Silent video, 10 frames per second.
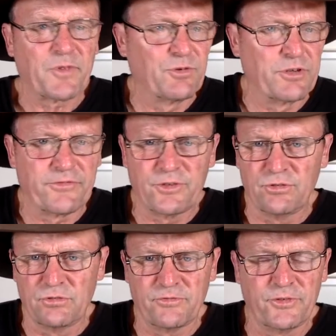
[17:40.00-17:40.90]
all your
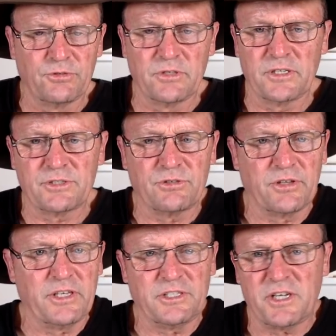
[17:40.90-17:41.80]
fuel, fuel and all that sort
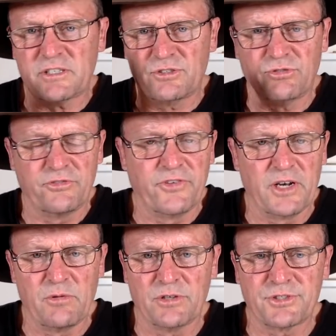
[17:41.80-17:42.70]
of thing, injectors all
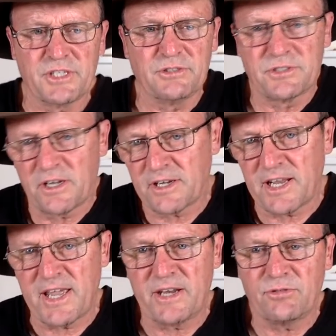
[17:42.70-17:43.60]
fairly well sealed, so it
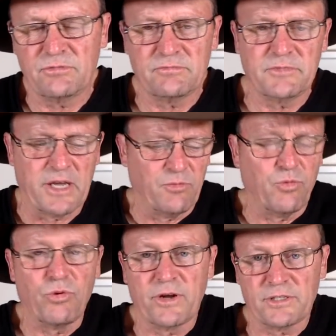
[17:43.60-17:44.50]
can handle you know
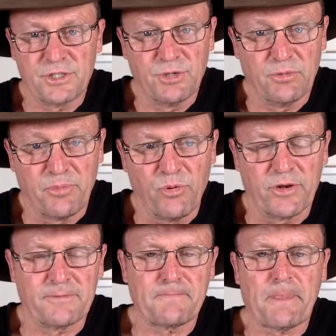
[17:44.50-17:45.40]
water to a
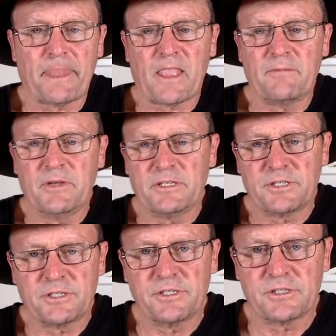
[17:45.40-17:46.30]
point. But
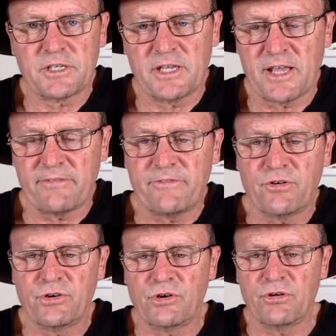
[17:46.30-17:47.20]
it's just getting that
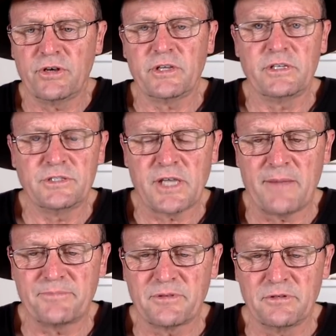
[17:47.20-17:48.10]
fine line is
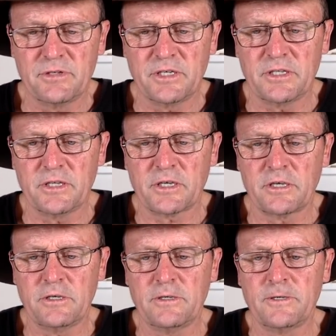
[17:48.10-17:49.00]
absolutely the
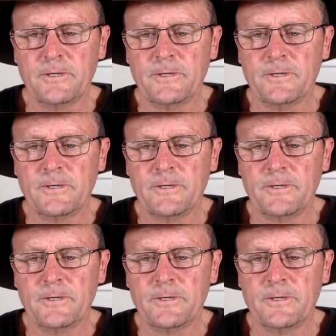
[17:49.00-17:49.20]
key.